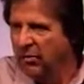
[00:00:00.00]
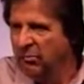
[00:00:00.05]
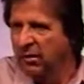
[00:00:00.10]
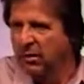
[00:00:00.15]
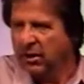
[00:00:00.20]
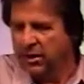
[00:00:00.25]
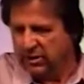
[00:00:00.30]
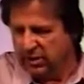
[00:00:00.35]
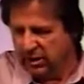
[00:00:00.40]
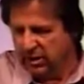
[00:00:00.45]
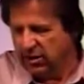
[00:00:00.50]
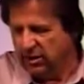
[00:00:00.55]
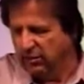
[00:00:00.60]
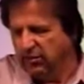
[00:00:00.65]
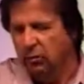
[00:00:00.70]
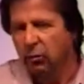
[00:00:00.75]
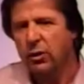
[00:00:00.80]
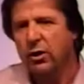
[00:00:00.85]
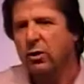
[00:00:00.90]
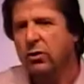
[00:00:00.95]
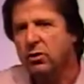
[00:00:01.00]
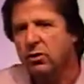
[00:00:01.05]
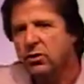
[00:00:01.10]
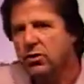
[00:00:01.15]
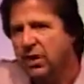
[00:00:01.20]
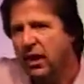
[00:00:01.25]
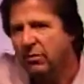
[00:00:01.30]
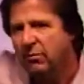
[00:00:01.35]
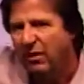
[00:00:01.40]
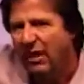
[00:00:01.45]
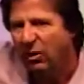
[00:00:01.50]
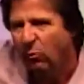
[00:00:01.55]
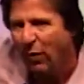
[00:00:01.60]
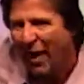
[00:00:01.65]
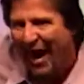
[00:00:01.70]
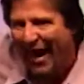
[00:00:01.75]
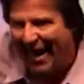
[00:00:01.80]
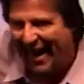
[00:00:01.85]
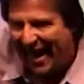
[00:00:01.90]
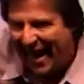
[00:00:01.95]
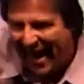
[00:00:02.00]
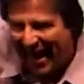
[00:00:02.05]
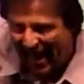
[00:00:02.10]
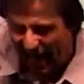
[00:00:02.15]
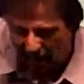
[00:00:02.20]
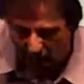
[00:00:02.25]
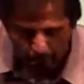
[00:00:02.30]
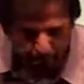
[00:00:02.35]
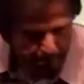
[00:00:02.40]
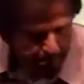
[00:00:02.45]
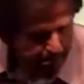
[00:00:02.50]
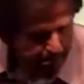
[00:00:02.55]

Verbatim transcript: Because listen, we do the same thing right now.